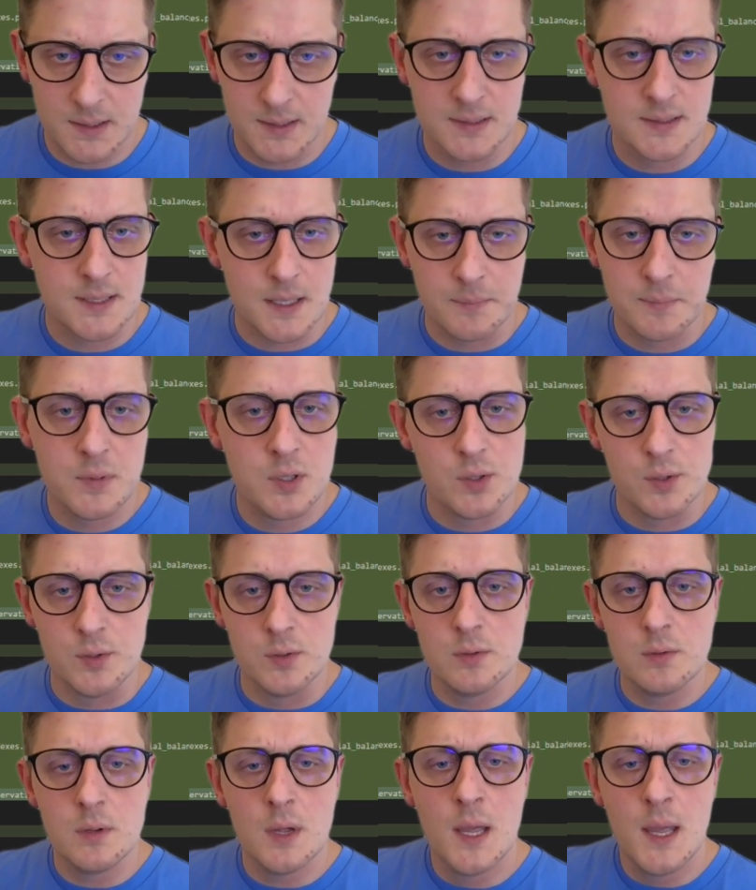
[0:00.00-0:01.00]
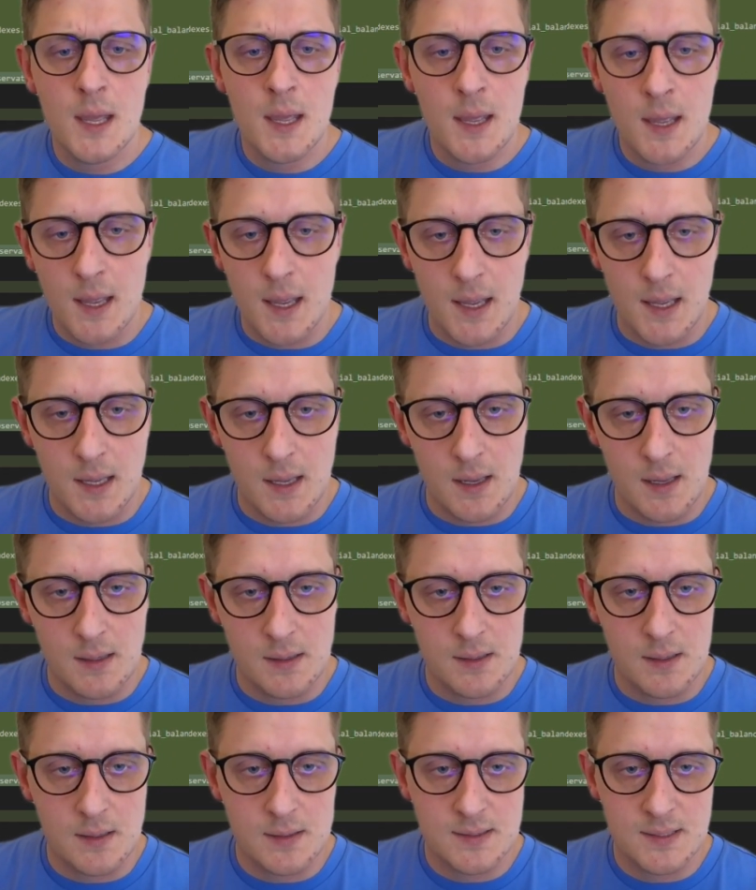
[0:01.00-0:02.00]
It's up to you,
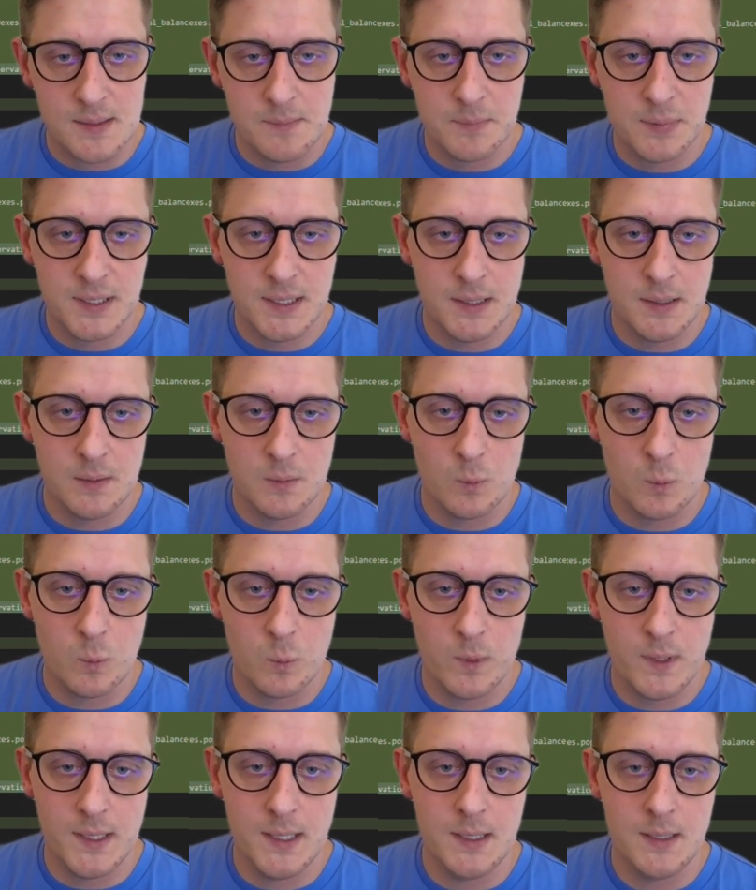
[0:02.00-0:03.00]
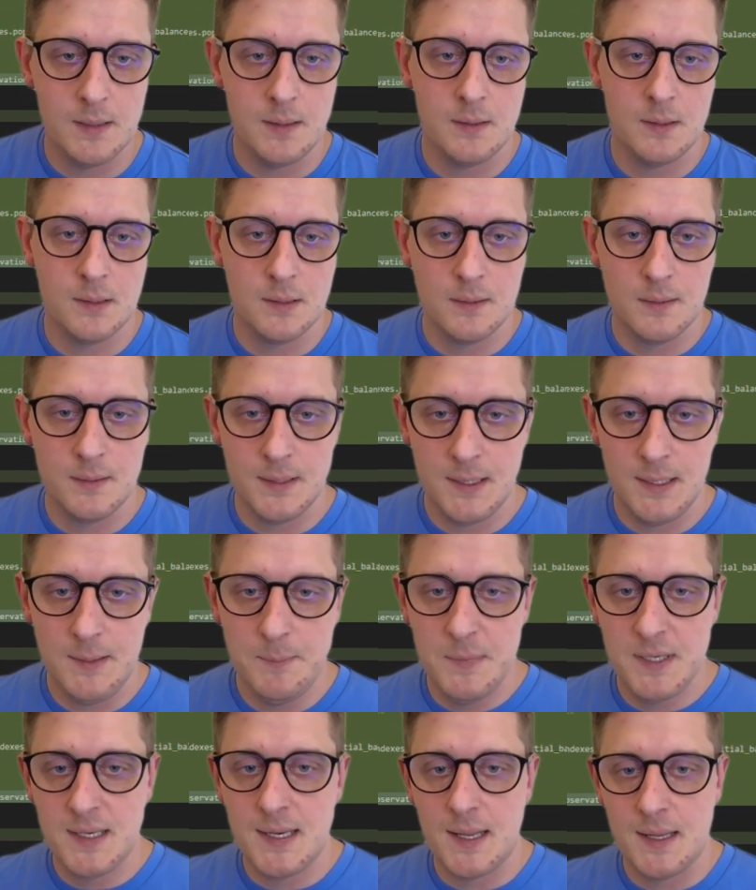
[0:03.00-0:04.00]
and simply we
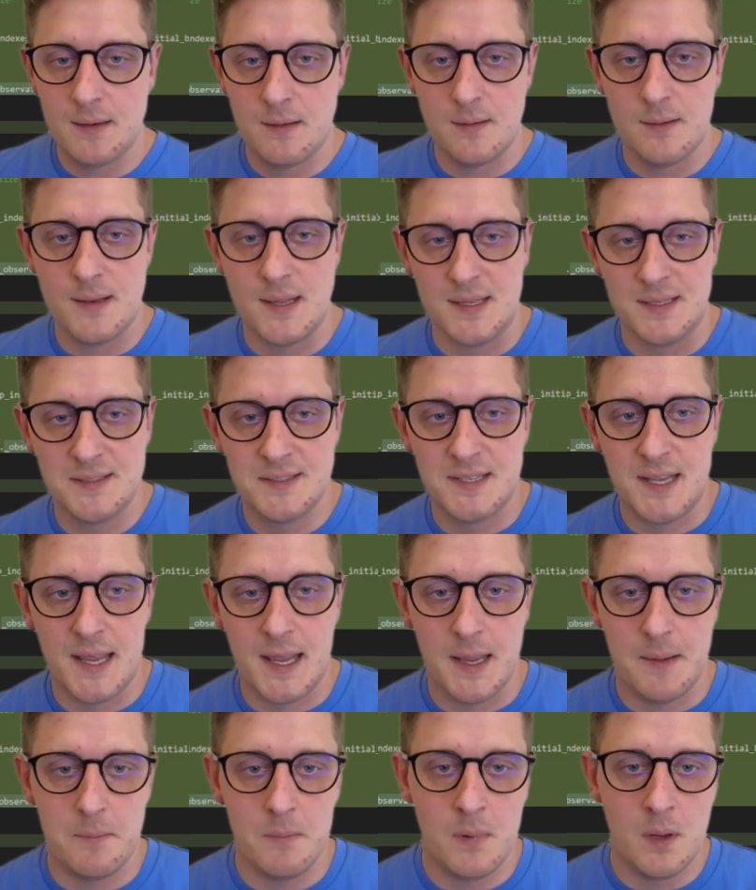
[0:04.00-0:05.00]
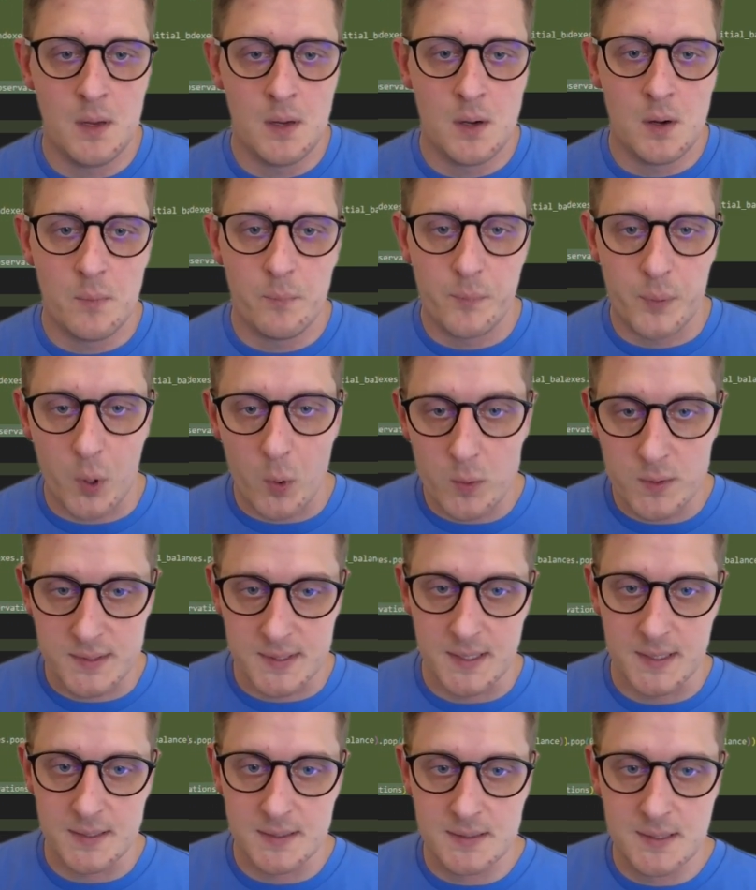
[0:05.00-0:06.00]
imitate the same
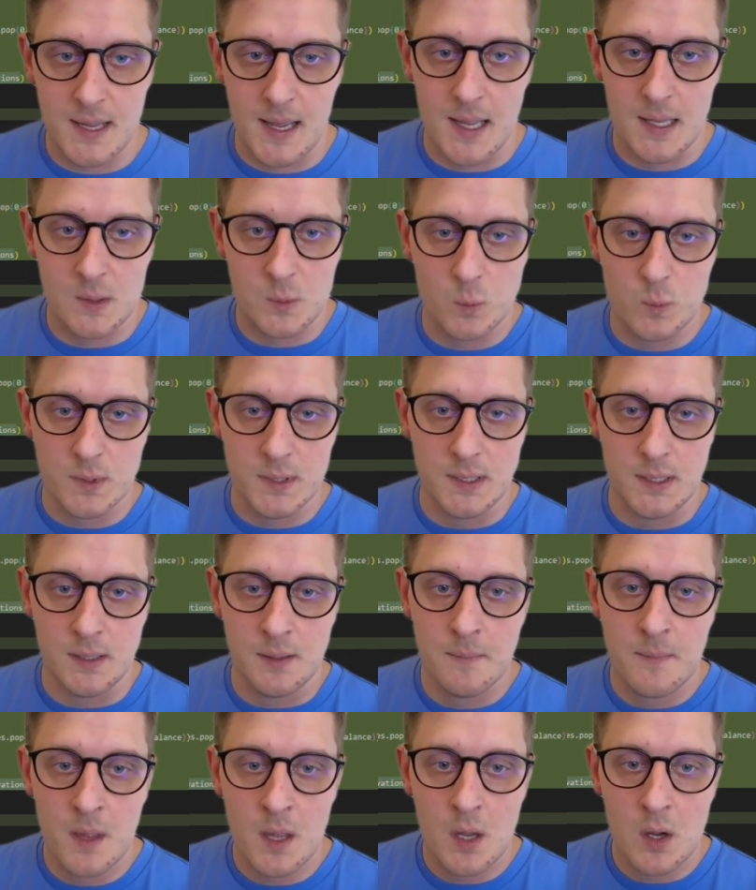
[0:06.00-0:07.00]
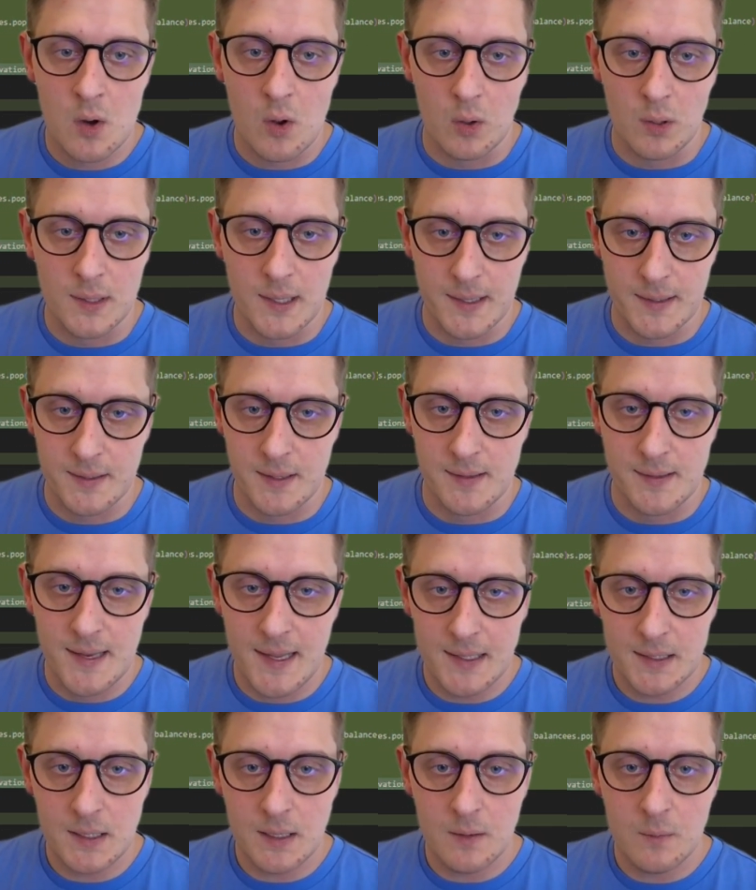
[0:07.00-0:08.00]
process that we collect the
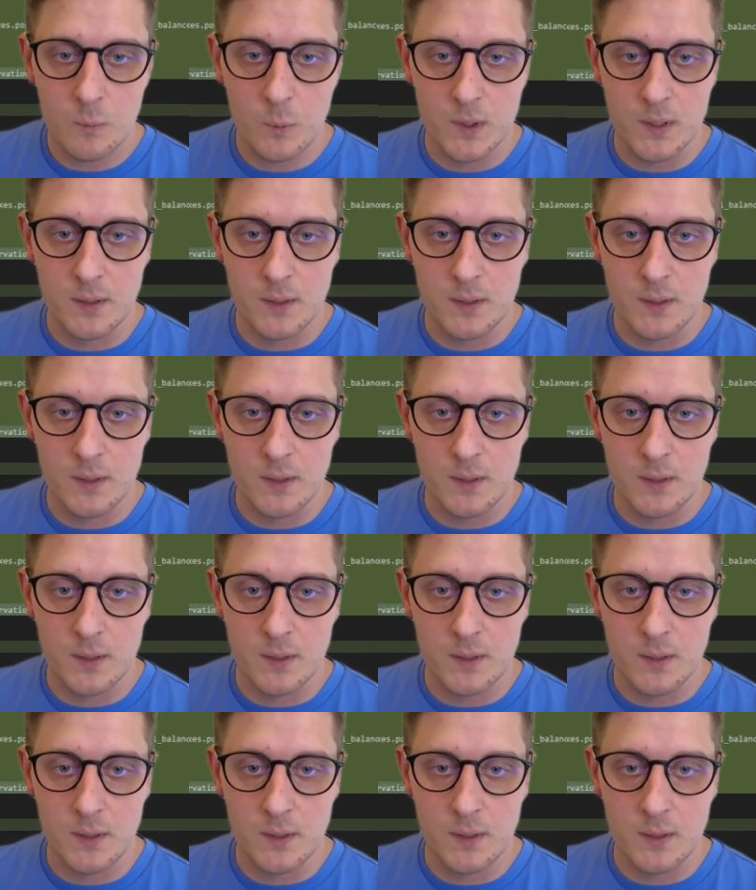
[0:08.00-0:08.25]
data,